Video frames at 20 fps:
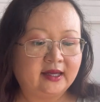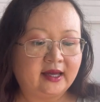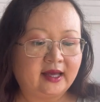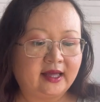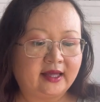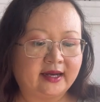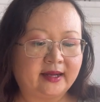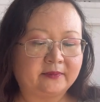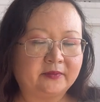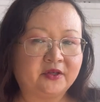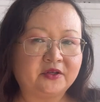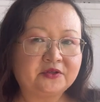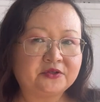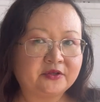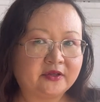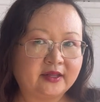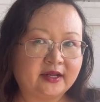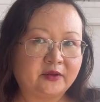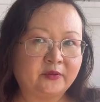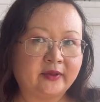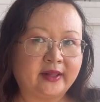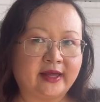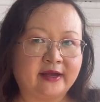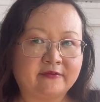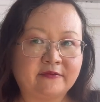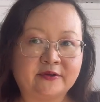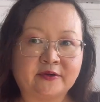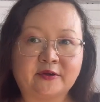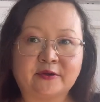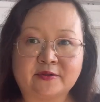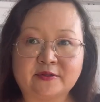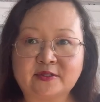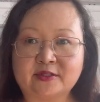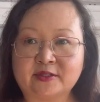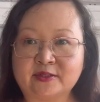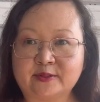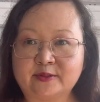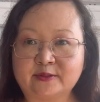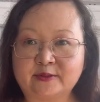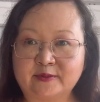And I'm not sure that I will ever go
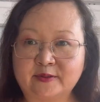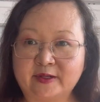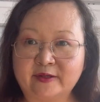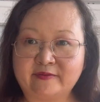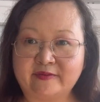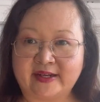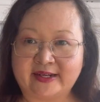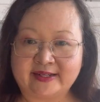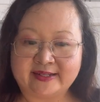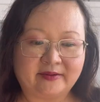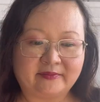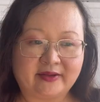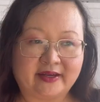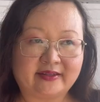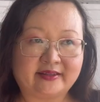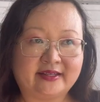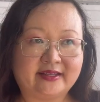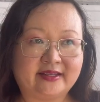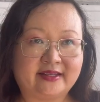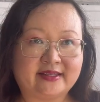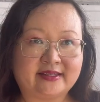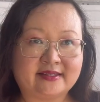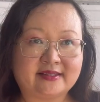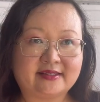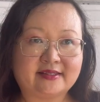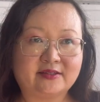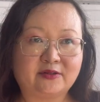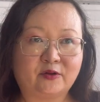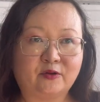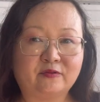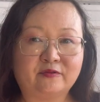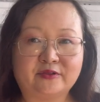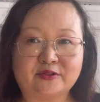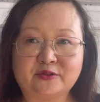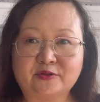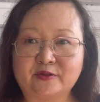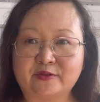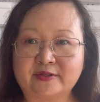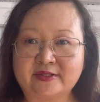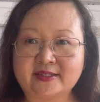to Venice. I think it's
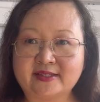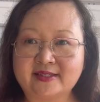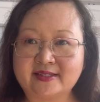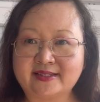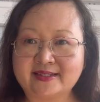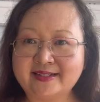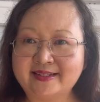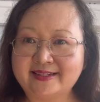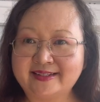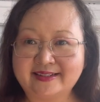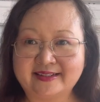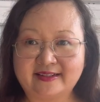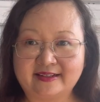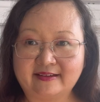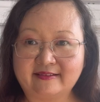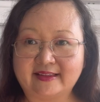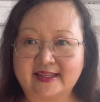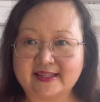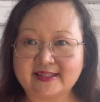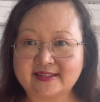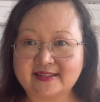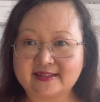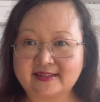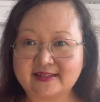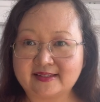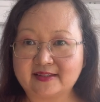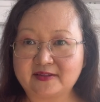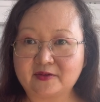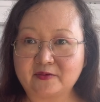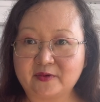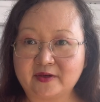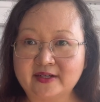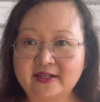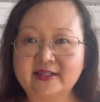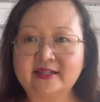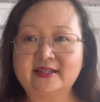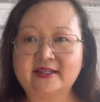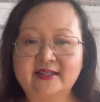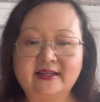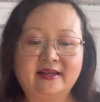over-touristed, if that's the
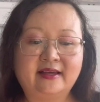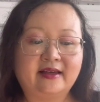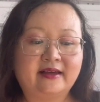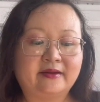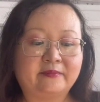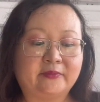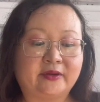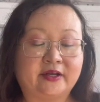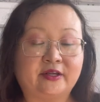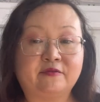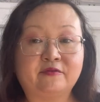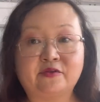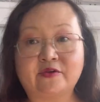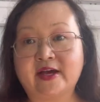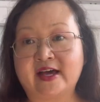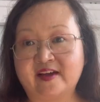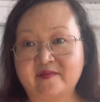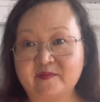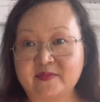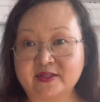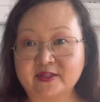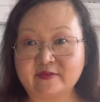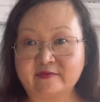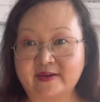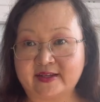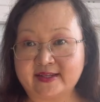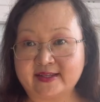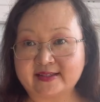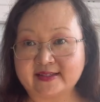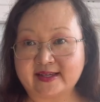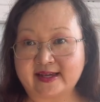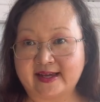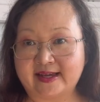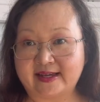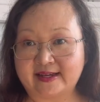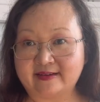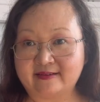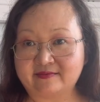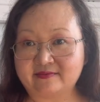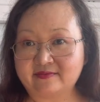word. But if you have been to Venice
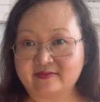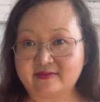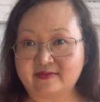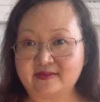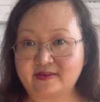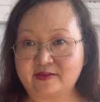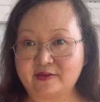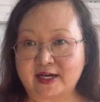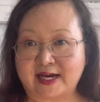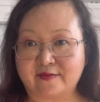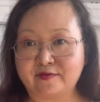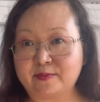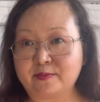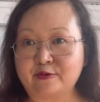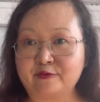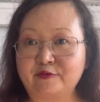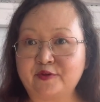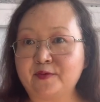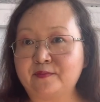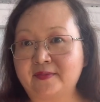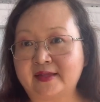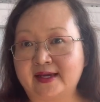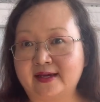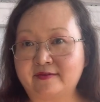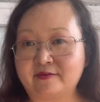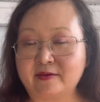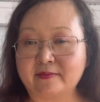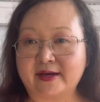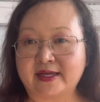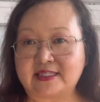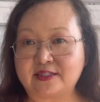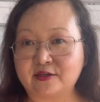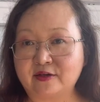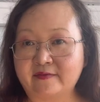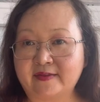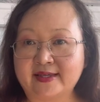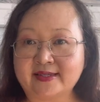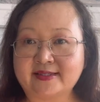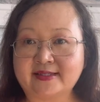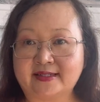and you have a perfume that reminds you of
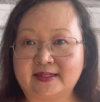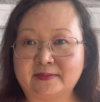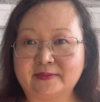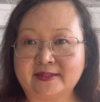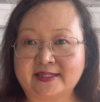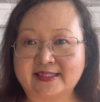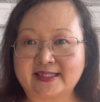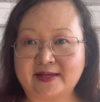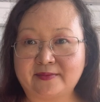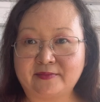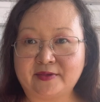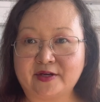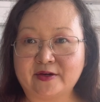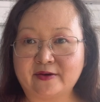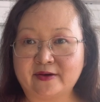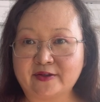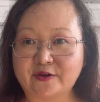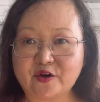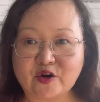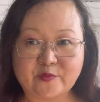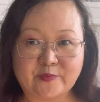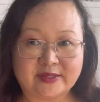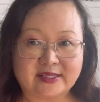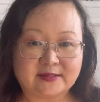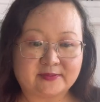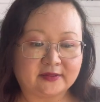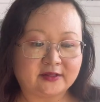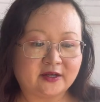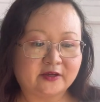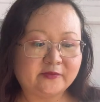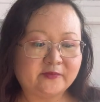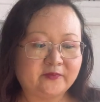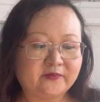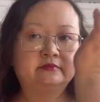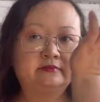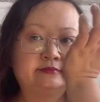that city, please let me know in the comments below.